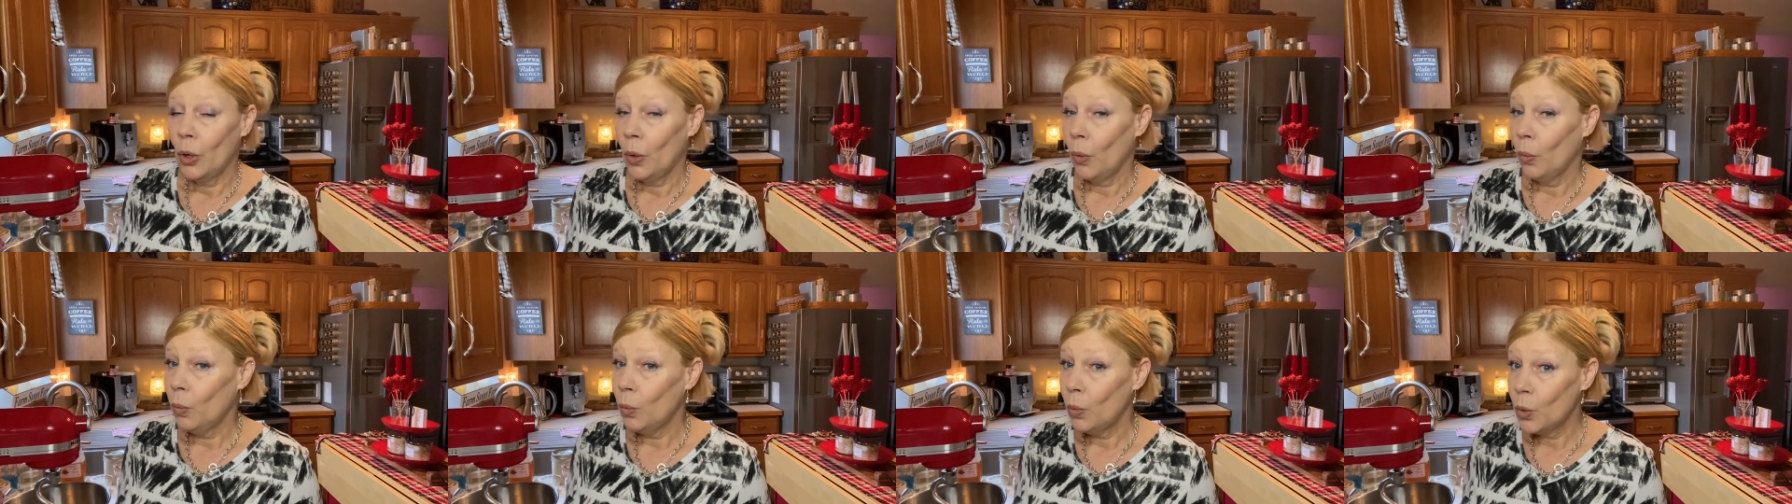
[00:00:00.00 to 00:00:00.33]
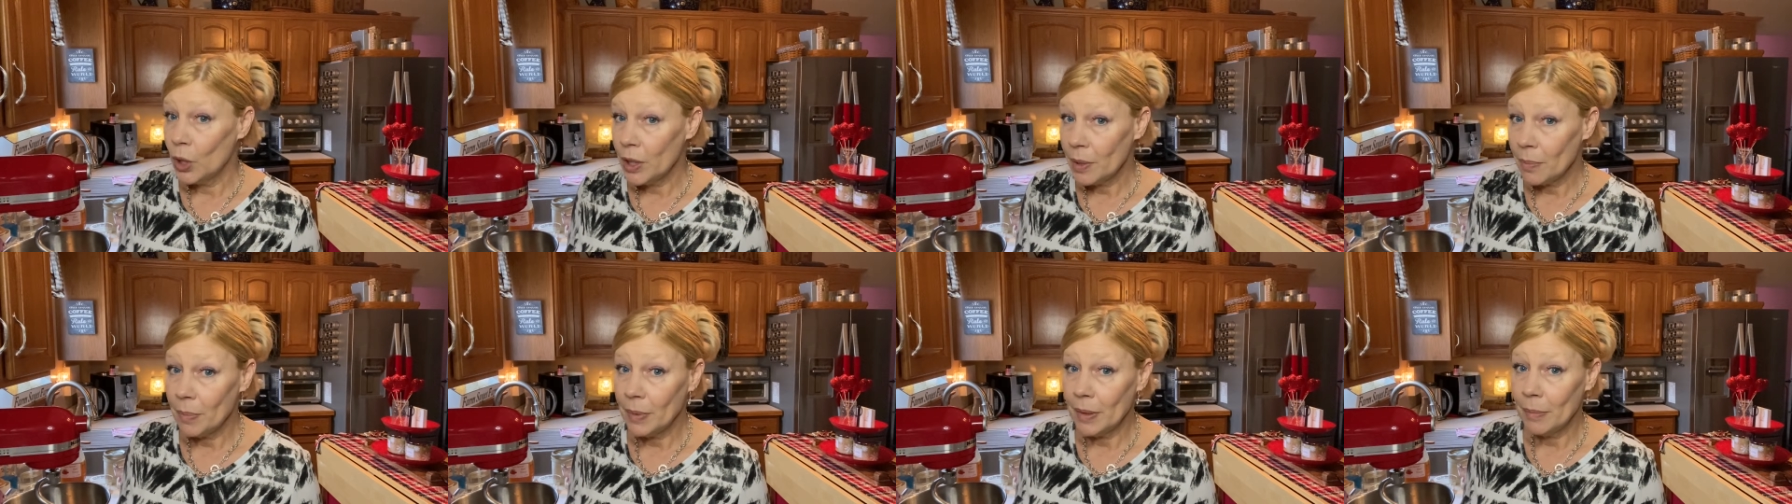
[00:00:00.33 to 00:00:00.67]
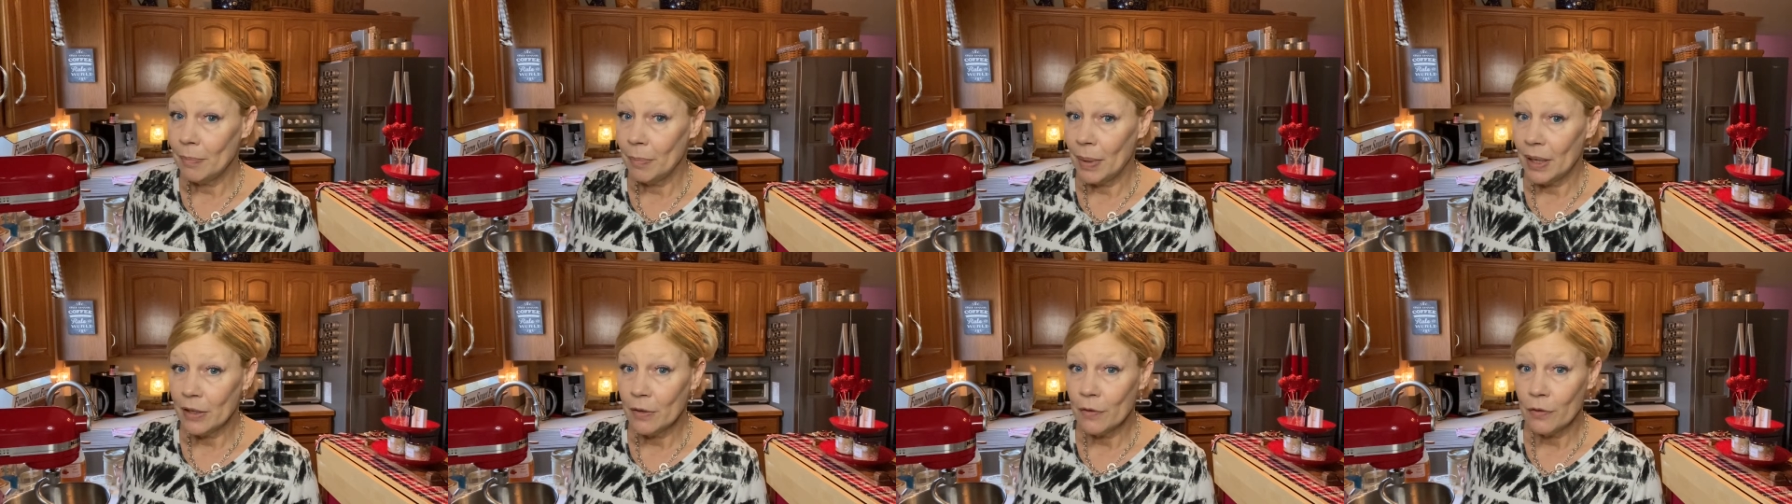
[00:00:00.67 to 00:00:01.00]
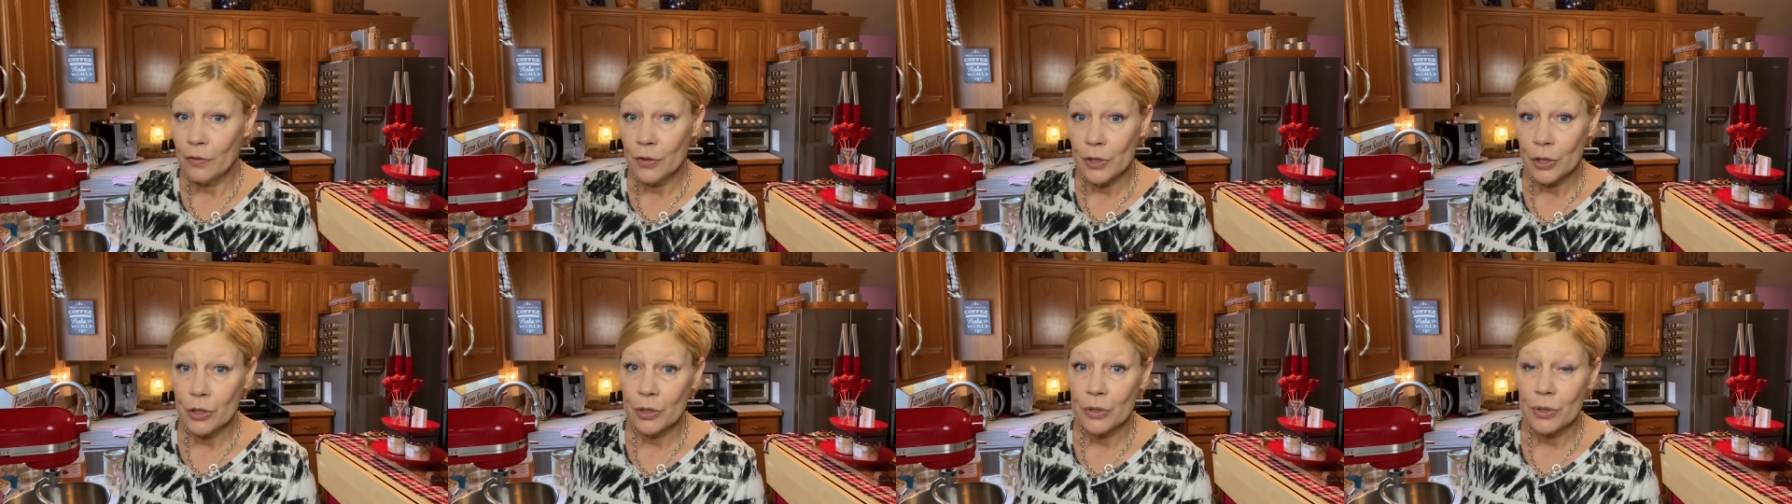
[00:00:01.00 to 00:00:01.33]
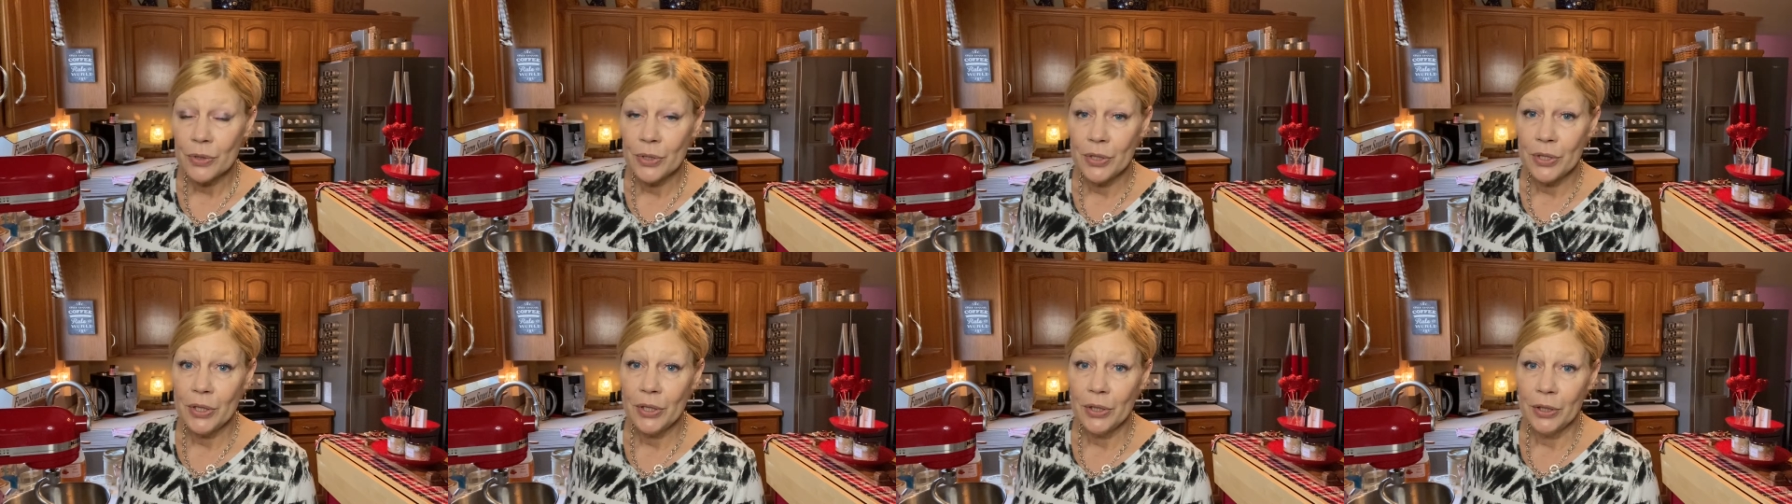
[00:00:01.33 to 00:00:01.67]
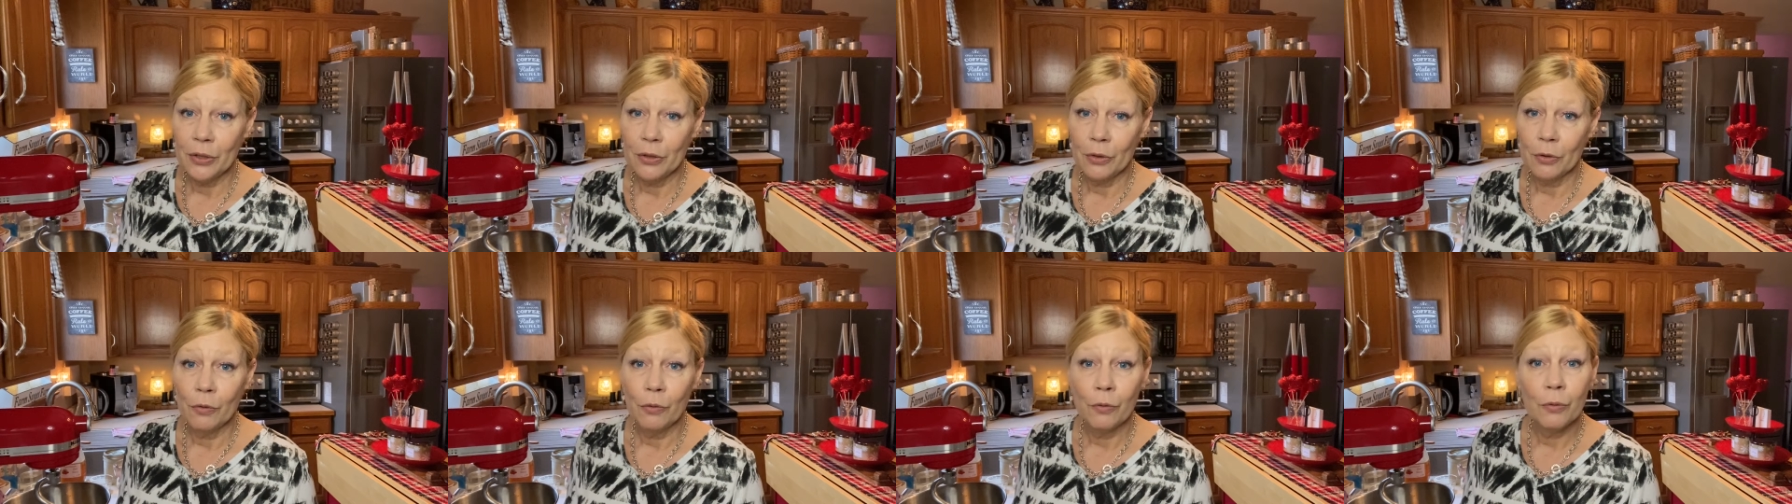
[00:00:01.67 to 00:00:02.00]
would it be beneficial to you